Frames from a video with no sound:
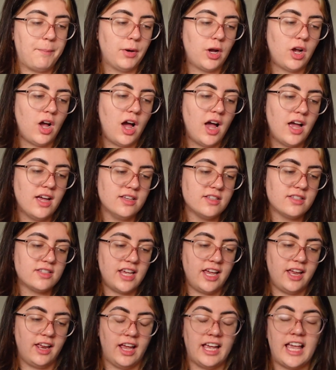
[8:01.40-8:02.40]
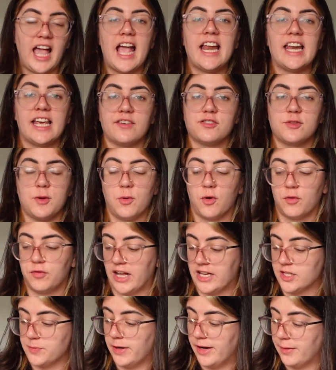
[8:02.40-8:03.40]
because, again, it gives me more
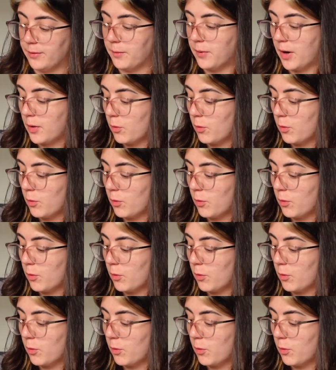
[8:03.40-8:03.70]
flexibility with my